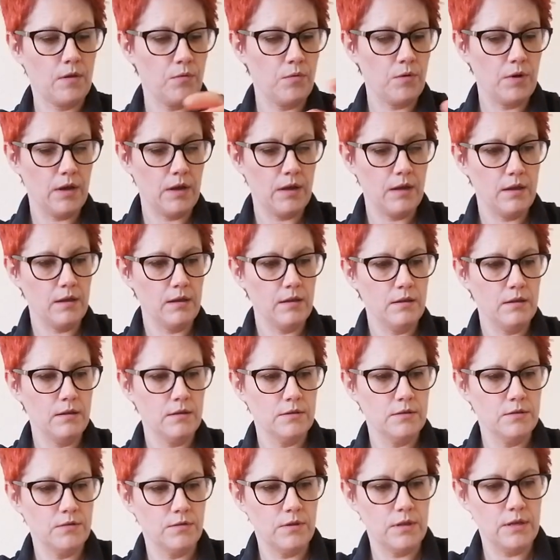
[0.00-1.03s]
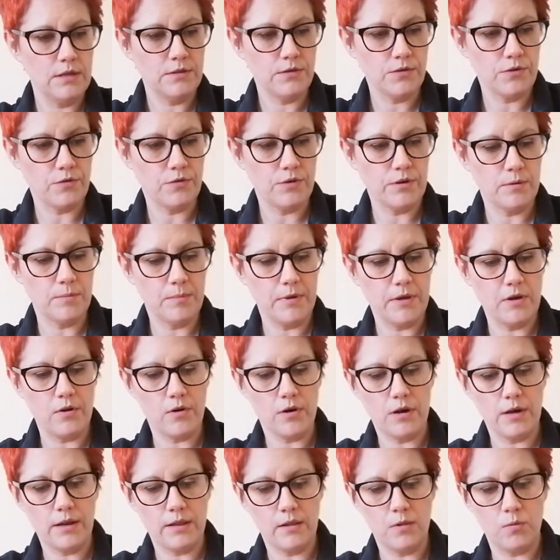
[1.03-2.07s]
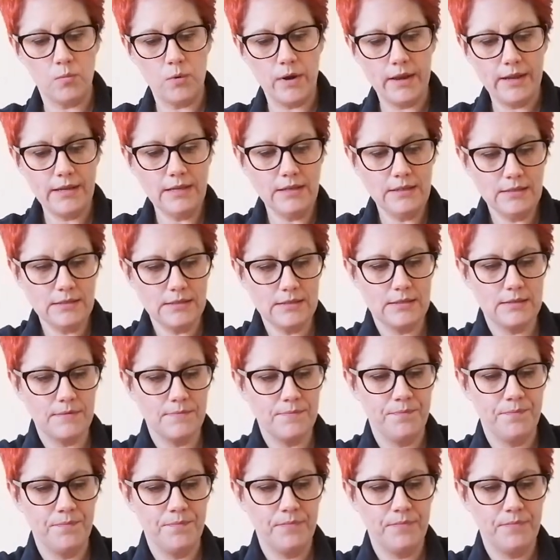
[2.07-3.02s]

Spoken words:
Okay, so these are going to be our little wings.